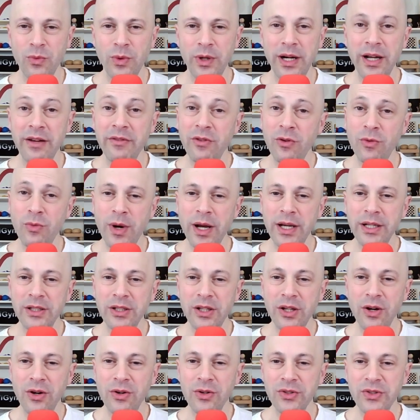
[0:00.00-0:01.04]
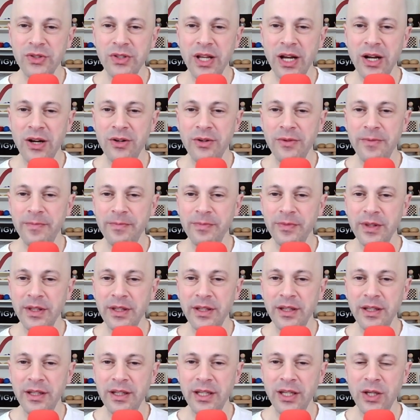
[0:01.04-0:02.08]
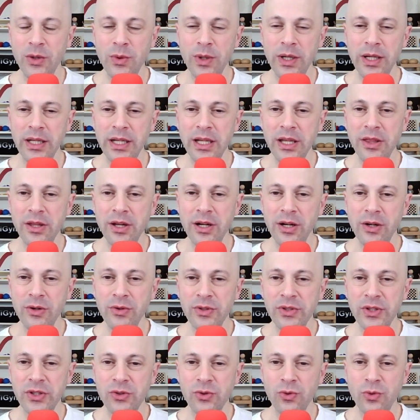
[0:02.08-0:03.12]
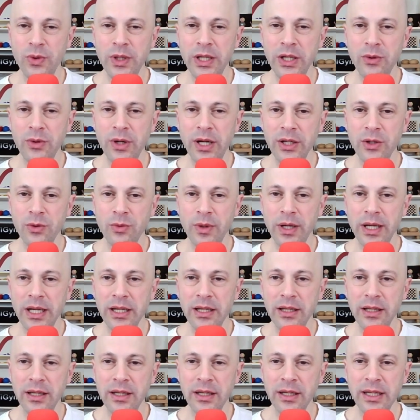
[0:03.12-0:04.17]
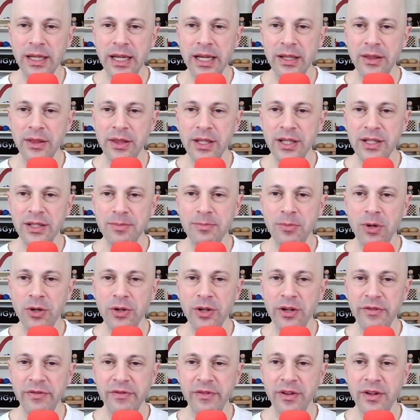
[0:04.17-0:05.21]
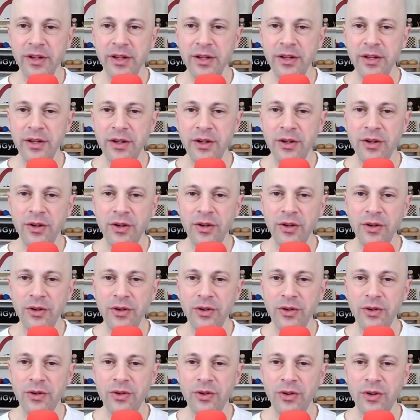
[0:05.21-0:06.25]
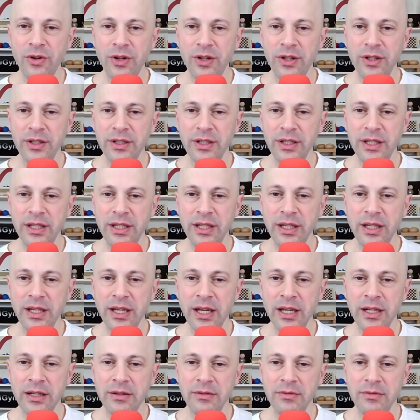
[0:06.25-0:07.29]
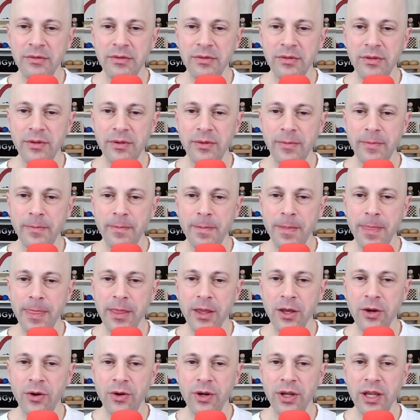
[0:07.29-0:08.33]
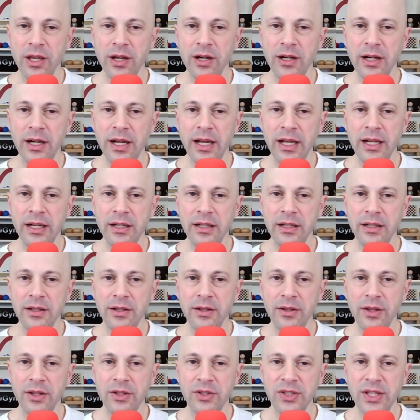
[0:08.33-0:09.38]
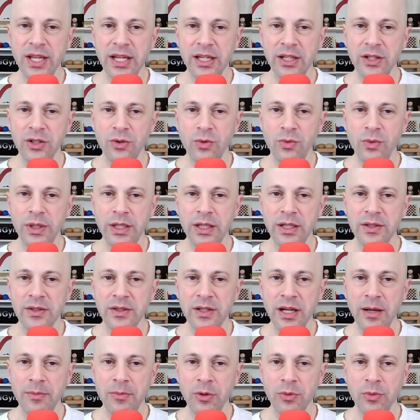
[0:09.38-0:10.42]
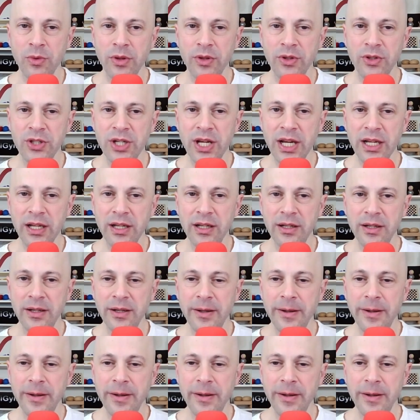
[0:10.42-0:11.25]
wherever white goes now, he will either lose his queen right away, again this motive, or he can go here and the second queen is coming with check.